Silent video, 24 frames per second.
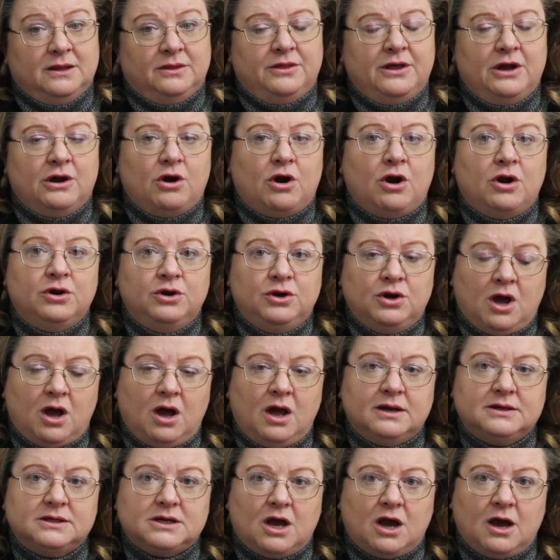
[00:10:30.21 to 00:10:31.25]
There are
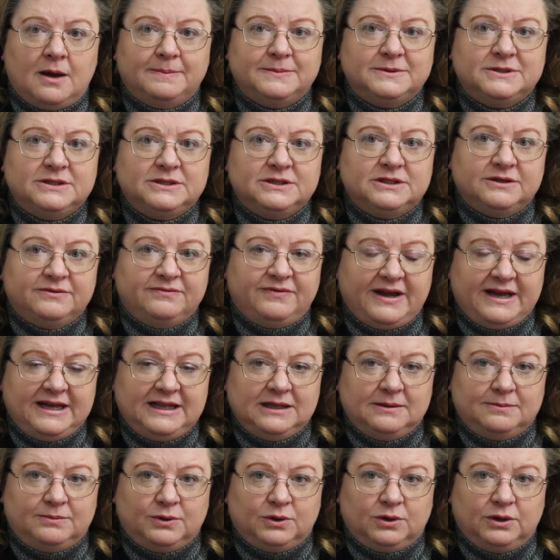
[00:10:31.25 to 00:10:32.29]
not options
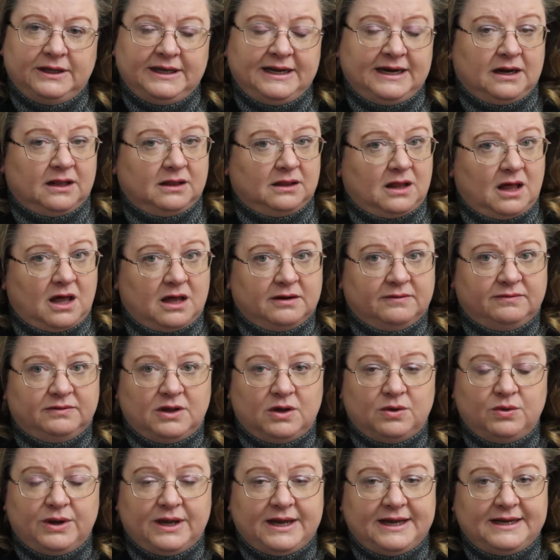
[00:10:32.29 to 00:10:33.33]
available in a lot of
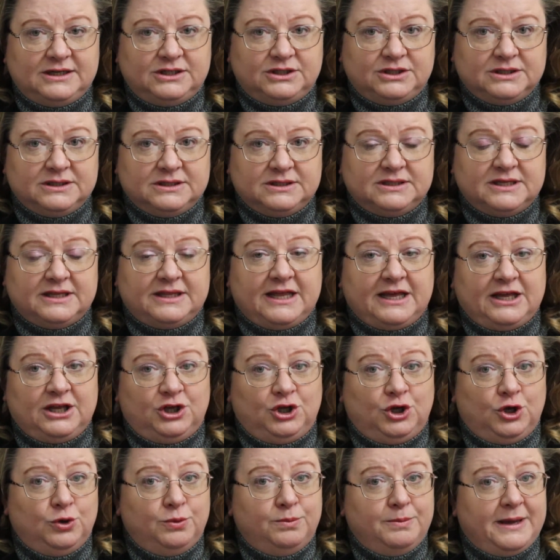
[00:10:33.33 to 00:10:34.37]
locations
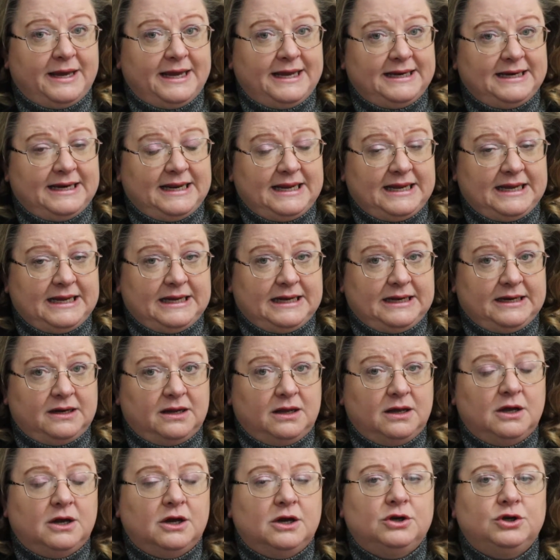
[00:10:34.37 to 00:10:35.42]
that you may
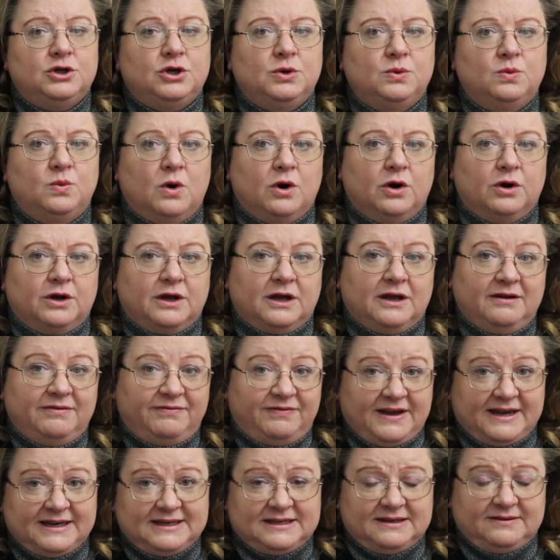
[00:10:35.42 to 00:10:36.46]
need to work
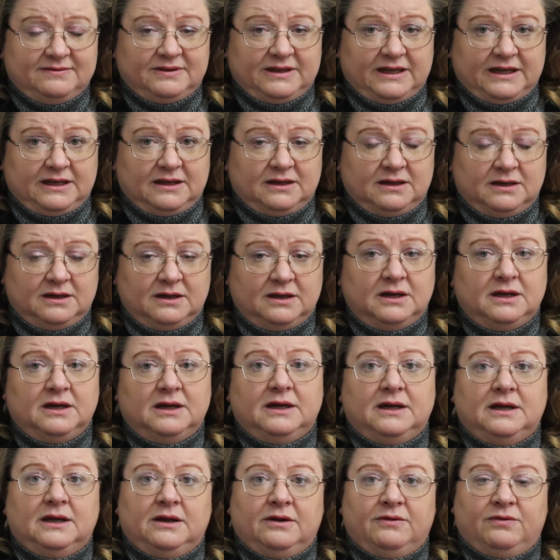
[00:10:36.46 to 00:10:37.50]
effectively.
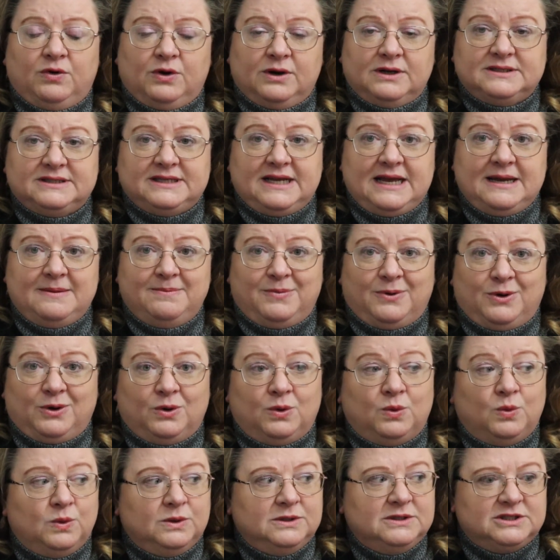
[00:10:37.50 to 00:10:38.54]
For
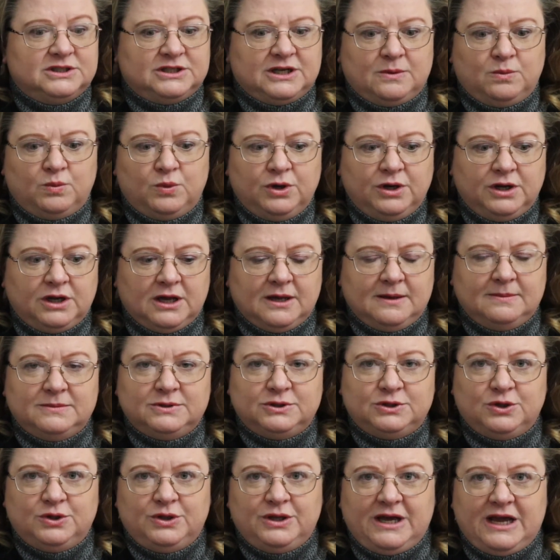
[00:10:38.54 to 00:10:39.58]
example, when someone
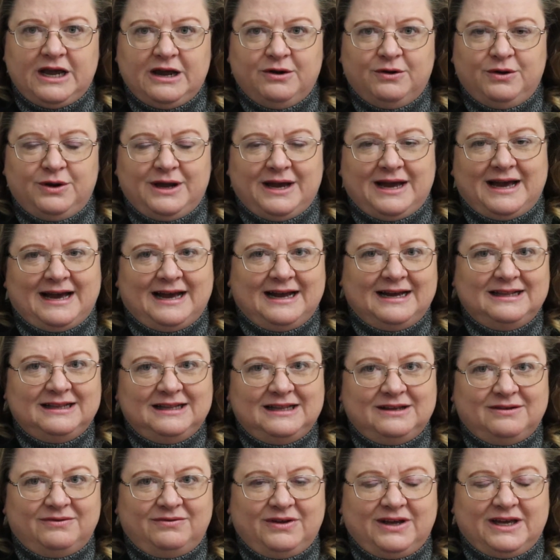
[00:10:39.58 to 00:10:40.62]
comes to the area I
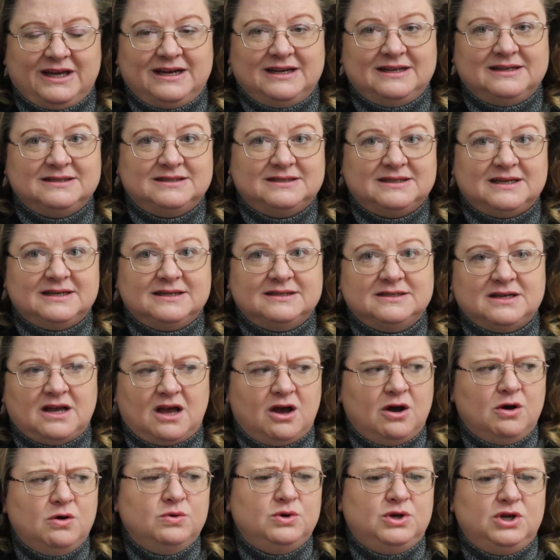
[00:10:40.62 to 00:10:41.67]
live in and says,
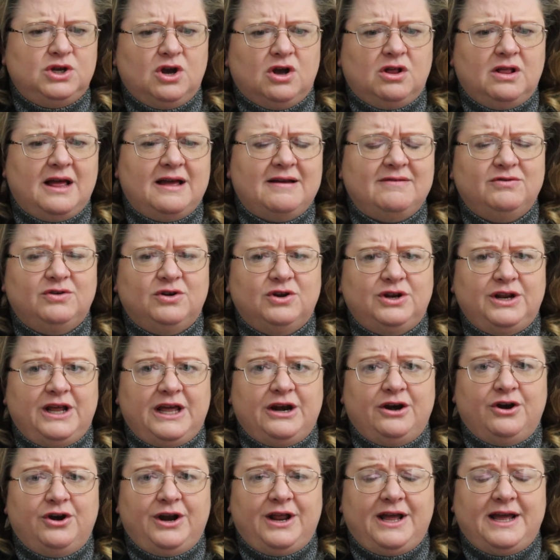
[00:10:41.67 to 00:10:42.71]
oh, do y'all have good
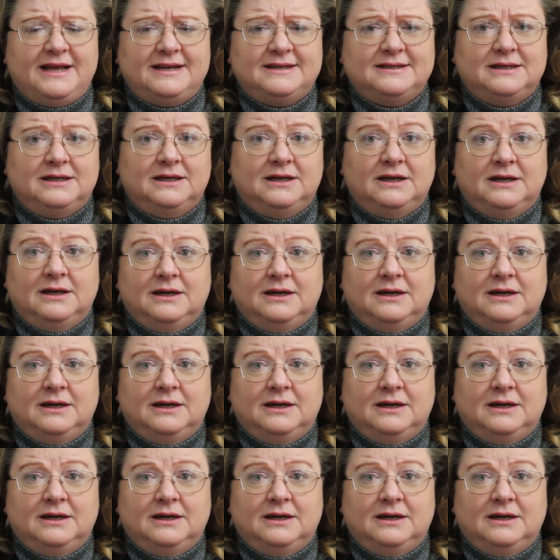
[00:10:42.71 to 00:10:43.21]
internet?